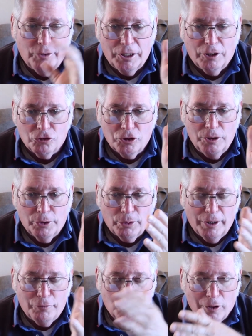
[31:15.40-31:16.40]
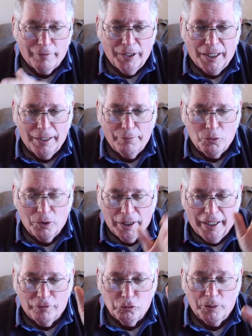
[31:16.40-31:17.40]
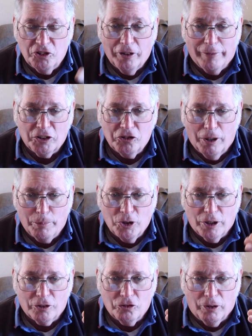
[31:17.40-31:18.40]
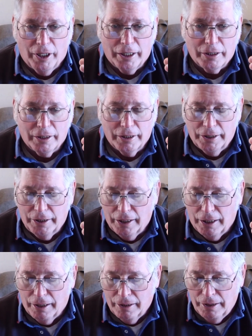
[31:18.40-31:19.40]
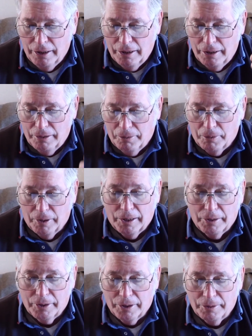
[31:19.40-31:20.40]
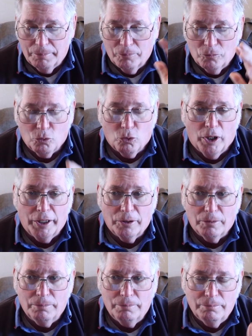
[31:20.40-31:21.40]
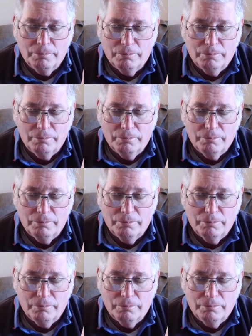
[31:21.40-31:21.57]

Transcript: videos 2, 3, 4, 5 will have specific subjects like the Royal